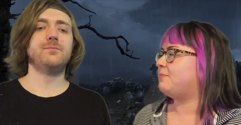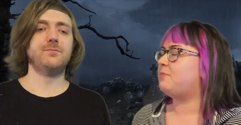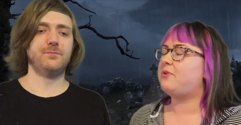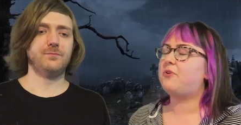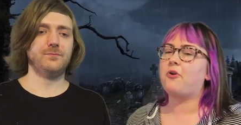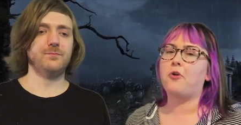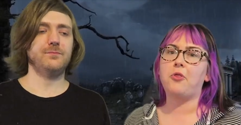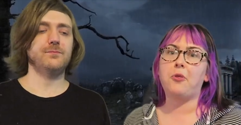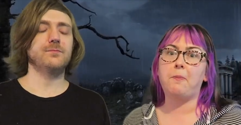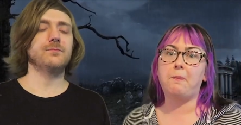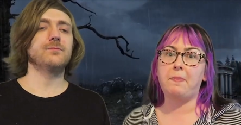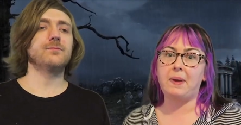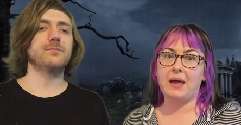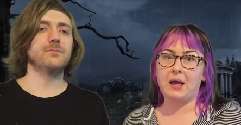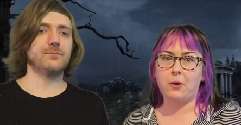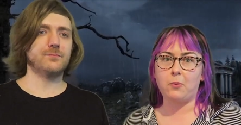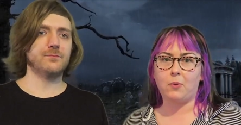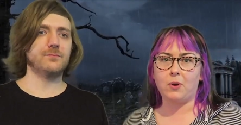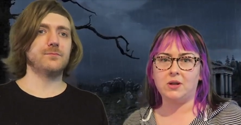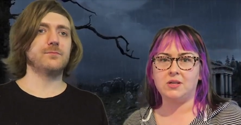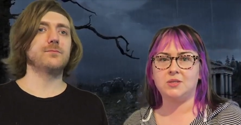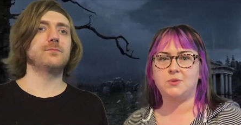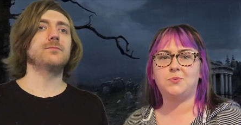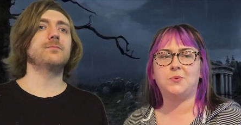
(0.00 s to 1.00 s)
Speaker 1: we've got the big
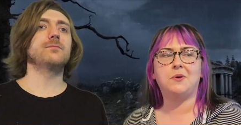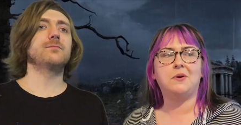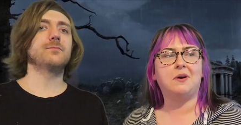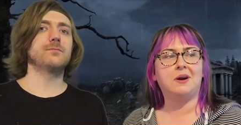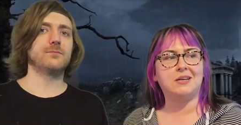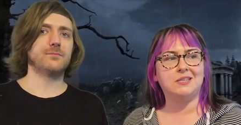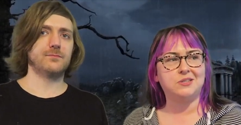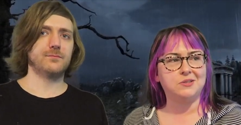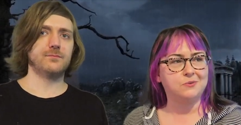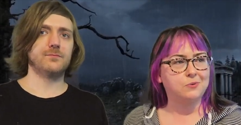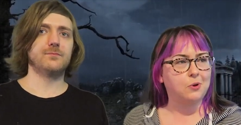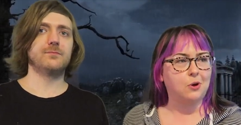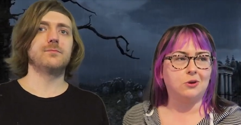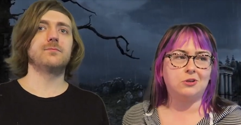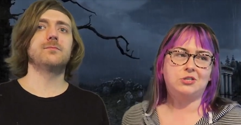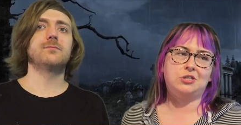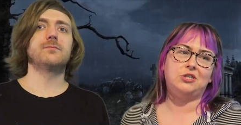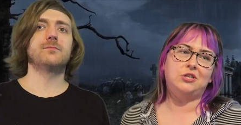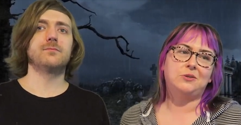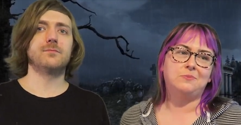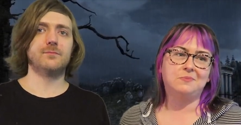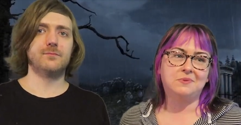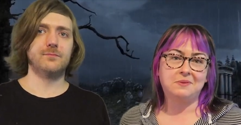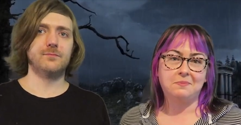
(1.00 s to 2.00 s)
ones where I do
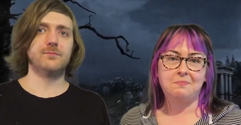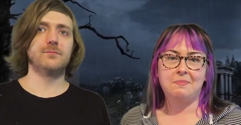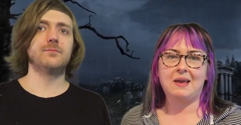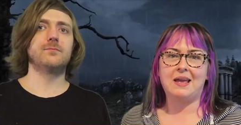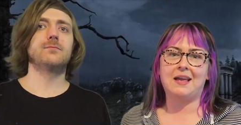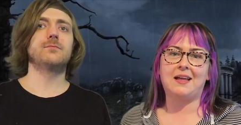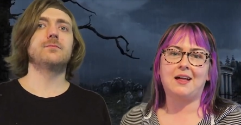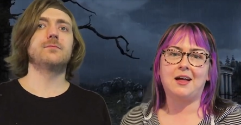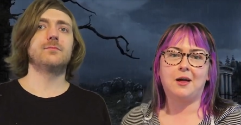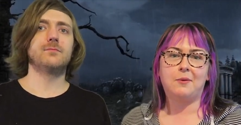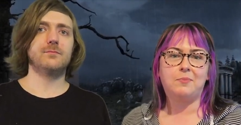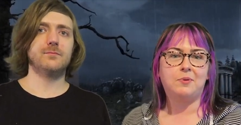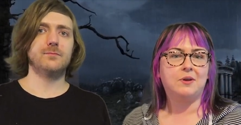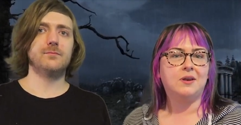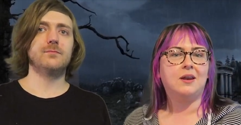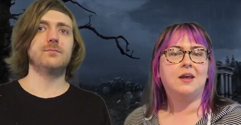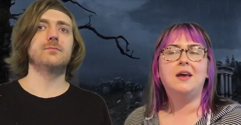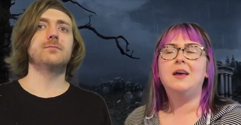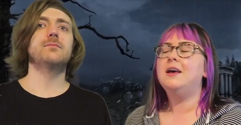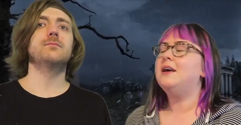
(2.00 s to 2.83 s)
costumes and makeup and